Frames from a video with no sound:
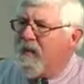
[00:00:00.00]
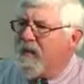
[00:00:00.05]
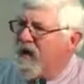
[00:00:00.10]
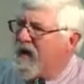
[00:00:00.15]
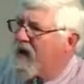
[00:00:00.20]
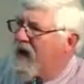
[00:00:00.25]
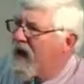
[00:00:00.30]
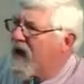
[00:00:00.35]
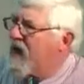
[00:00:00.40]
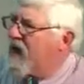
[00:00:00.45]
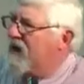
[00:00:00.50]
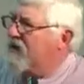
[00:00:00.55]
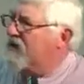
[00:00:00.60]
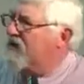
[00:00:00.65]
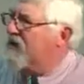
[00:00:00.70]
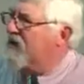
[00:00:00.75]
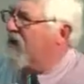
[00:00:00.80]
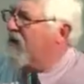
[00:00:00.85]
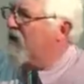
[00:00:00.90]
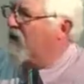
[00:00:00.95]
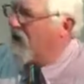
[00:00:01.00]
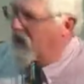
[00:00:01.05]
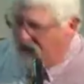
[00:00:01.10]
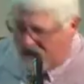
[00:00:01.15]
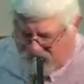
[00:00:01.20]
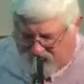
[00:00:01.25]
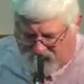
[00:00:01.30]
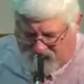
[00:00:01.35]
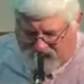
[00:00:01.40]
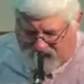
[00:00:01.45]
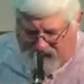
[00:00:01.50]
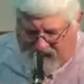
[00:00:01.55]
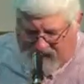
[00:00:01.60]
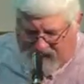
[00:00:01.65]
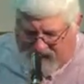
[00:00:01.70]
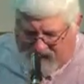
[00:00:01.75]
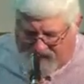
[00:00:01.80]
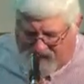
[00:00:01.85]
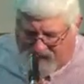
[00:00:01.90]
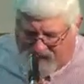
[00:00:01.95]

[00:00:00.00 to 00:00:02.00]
be honest in our hearts with God and